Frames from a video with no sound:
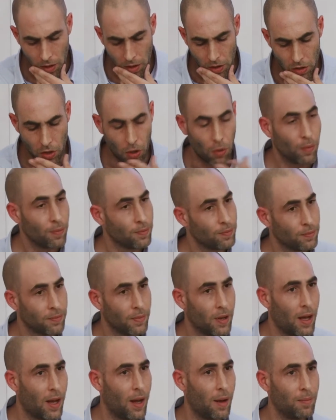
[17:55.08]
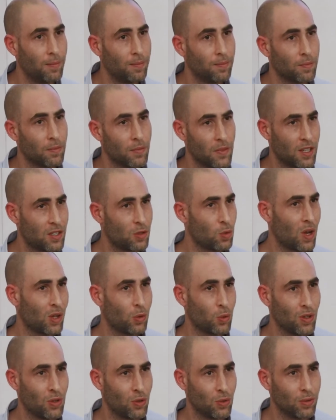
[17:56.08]
So this is
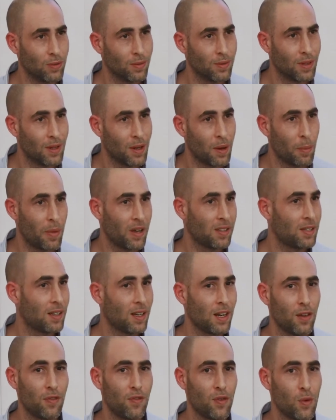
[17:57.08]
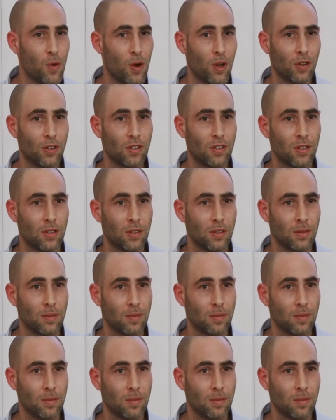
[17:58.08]
what we do. Basically, if you want